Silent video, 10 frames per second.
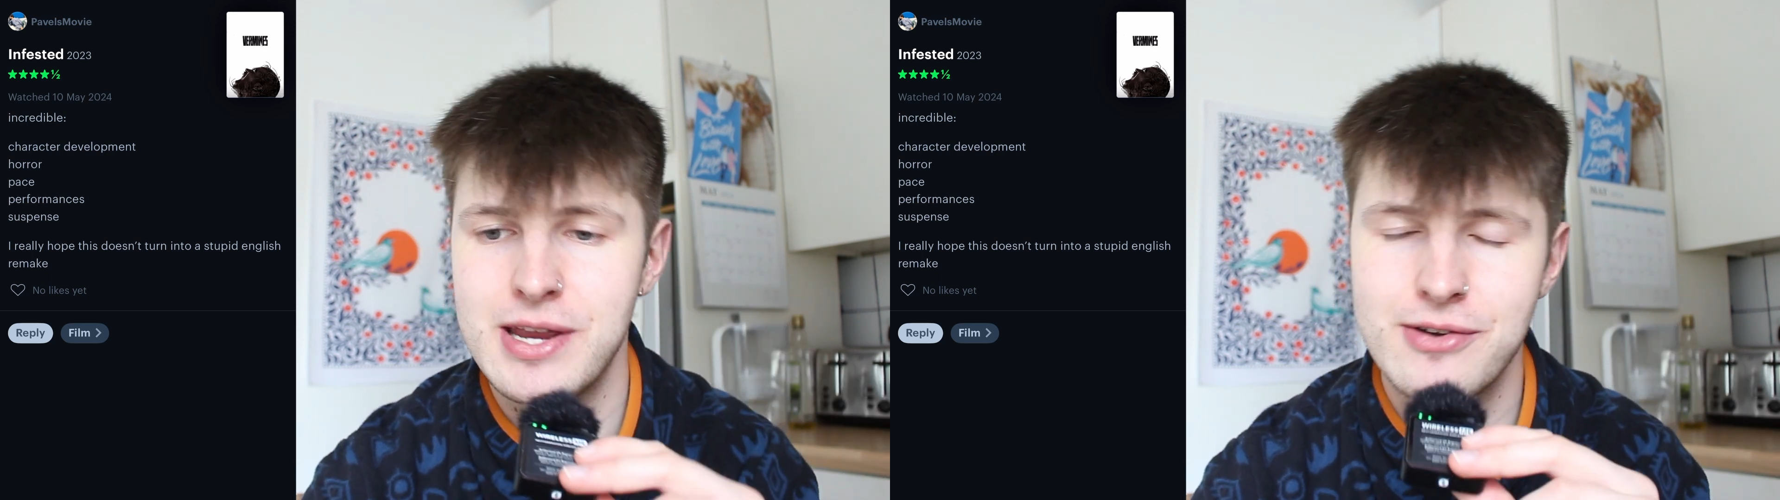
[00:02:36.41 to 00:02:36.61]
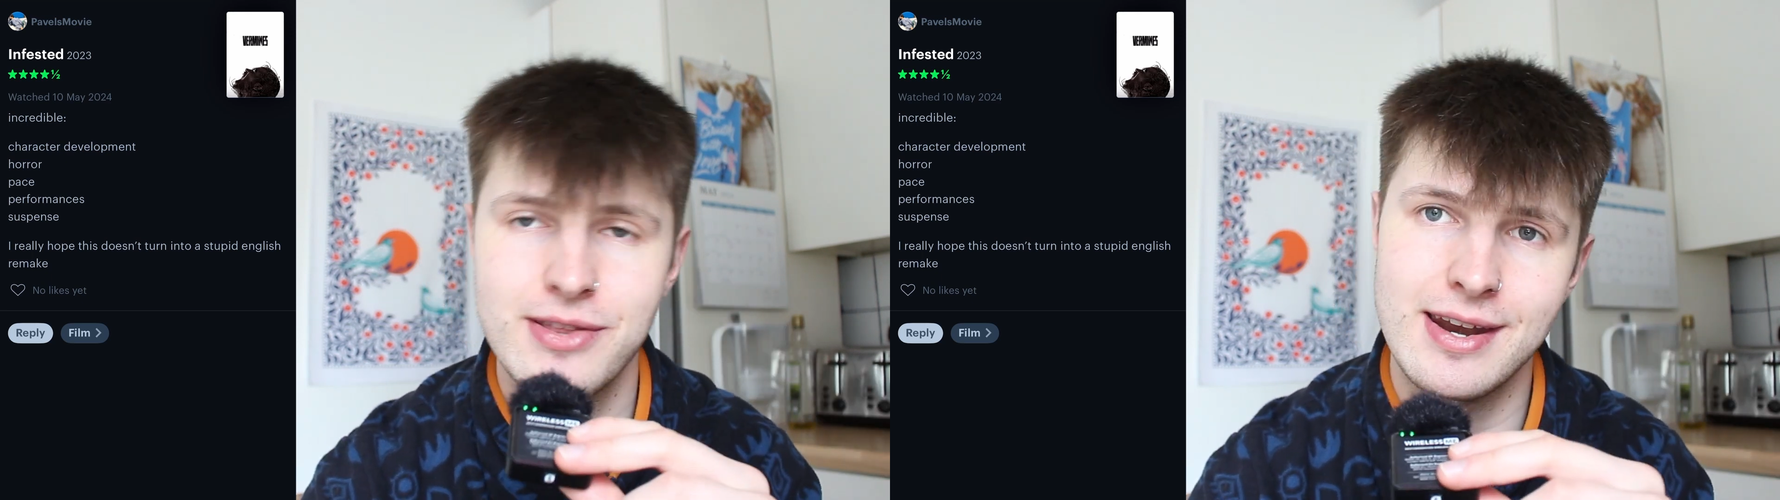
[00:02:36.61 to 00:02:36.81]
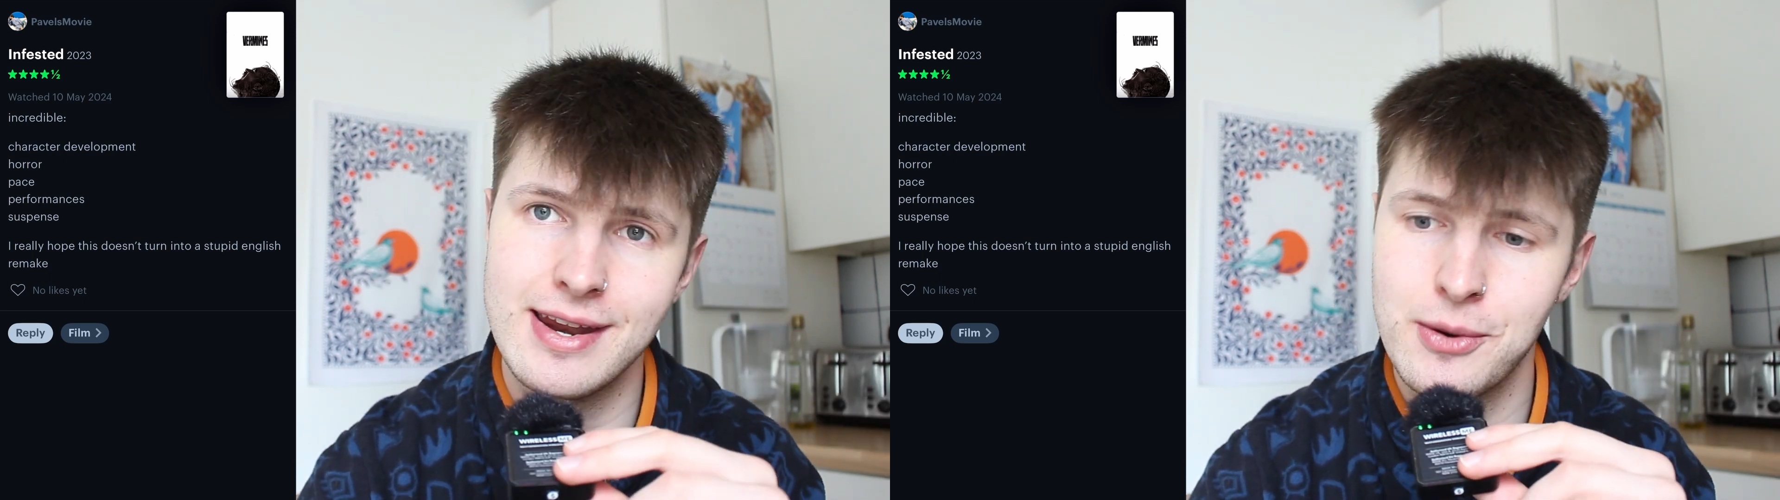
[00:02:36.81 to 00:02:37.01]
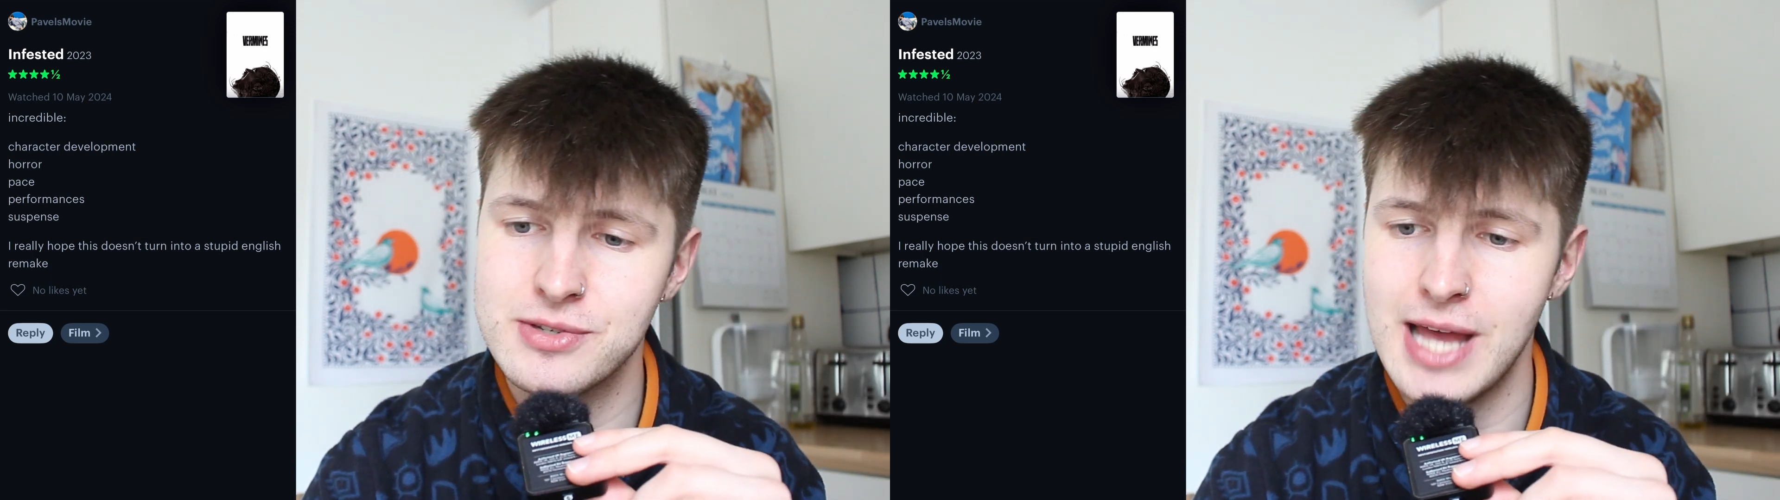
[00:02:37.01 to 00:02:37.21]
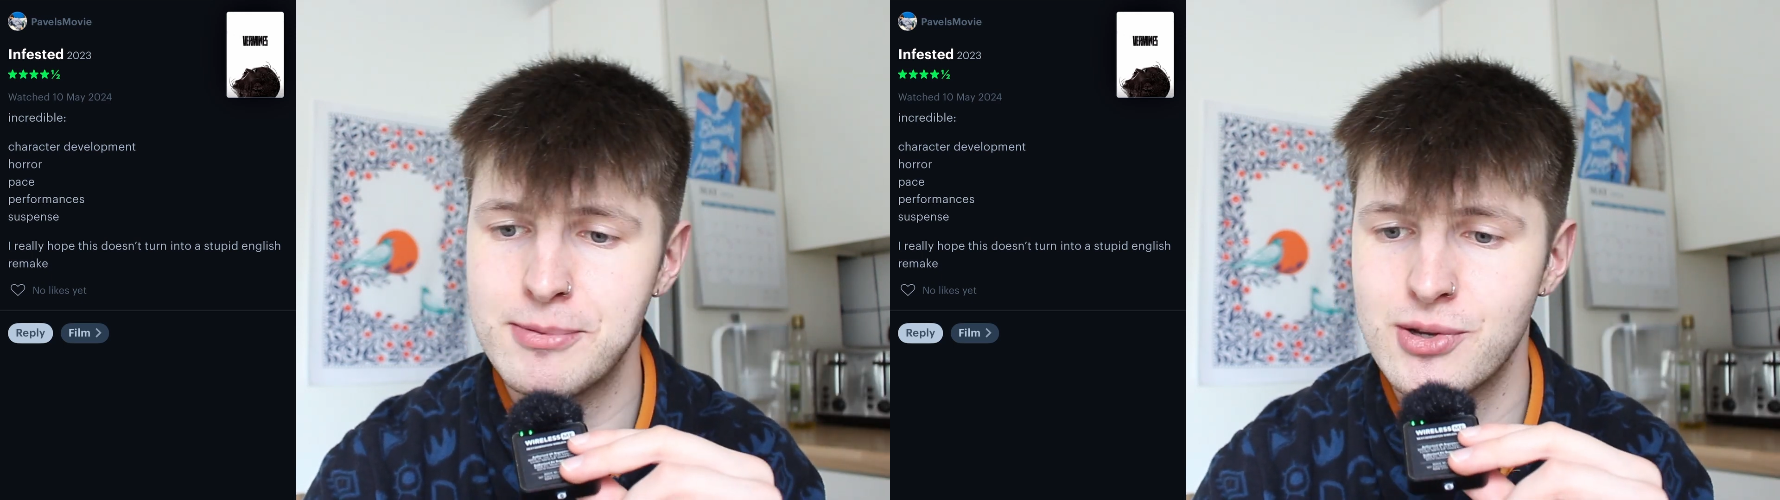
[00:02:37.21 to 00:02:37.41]
here that it
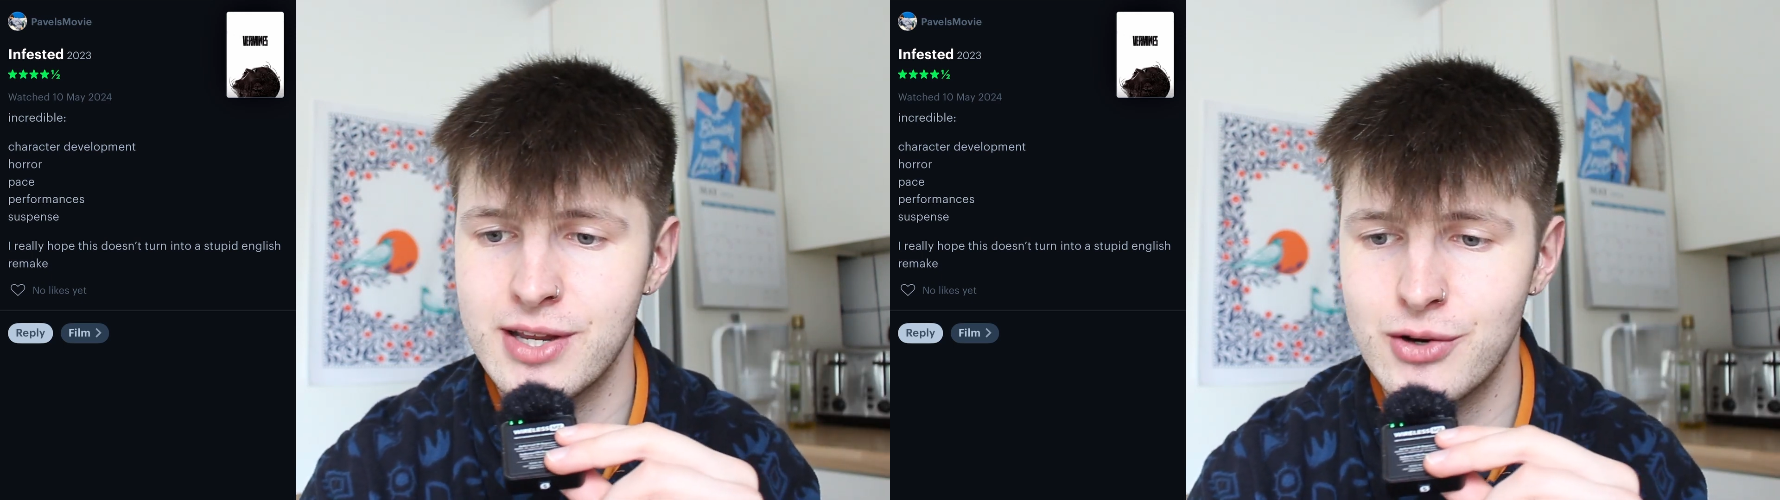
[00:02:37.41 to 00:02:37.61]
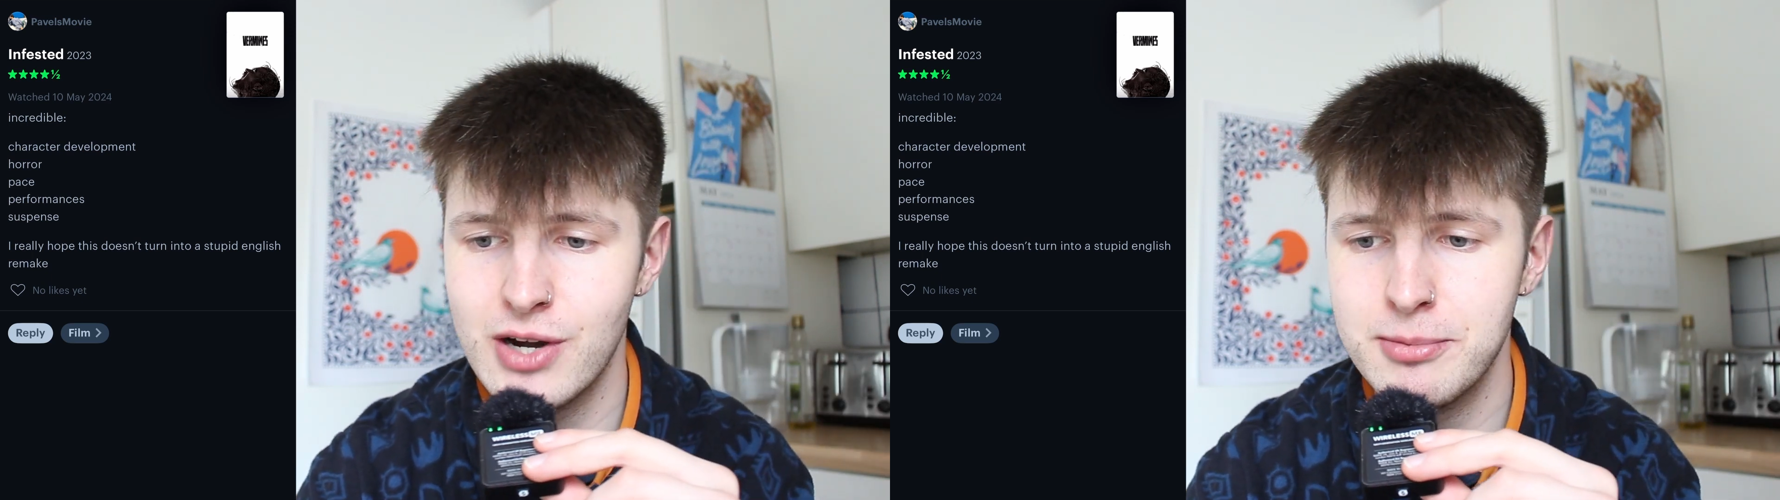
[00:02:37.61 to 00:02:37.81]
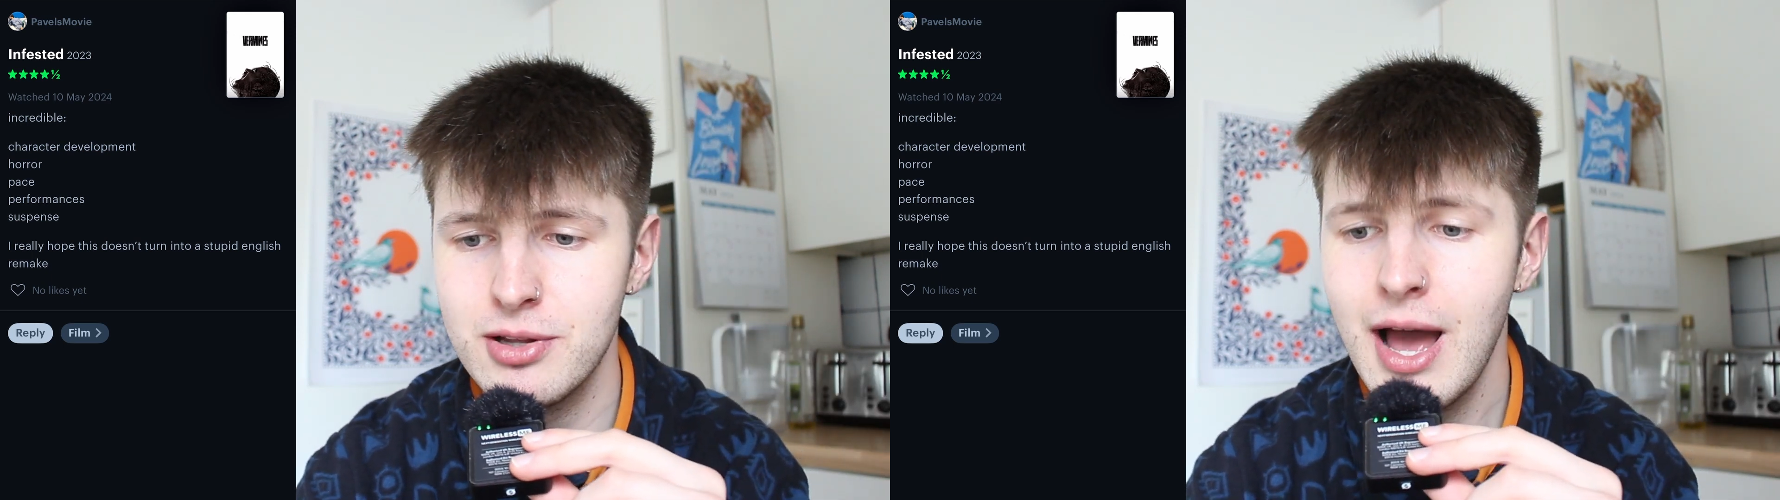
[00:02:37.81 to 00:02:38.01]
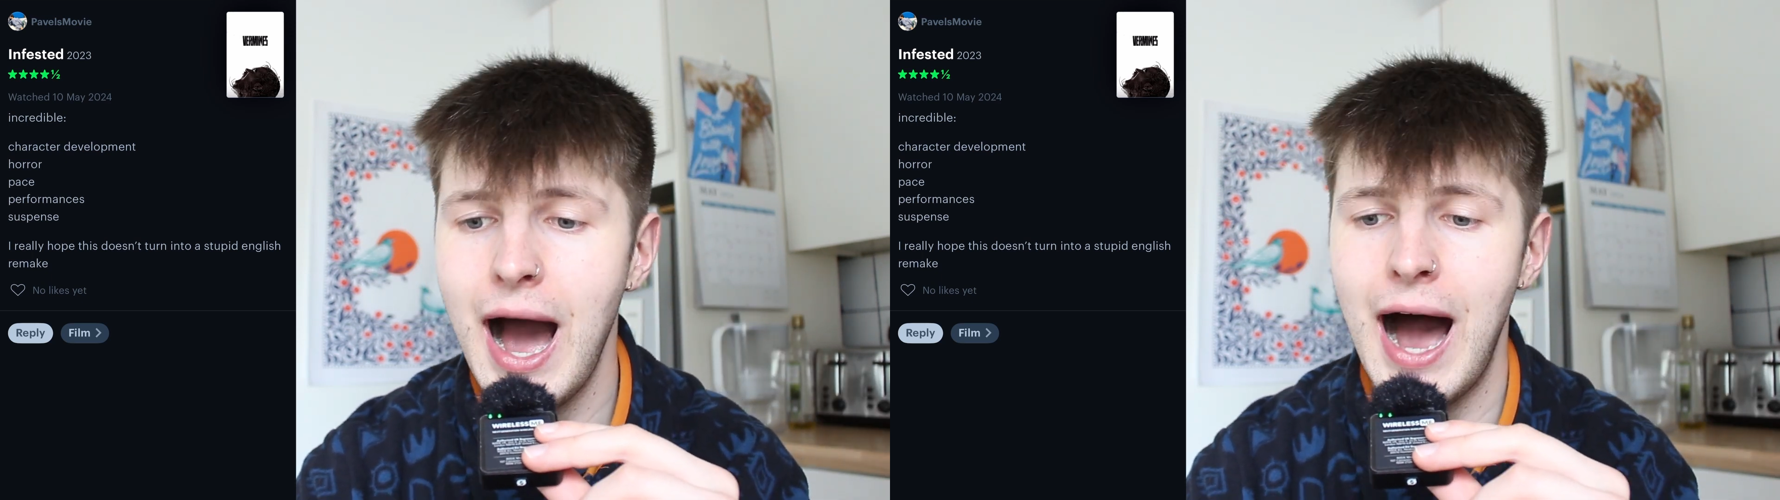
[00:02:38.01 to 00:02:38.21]
was absolutely incredible.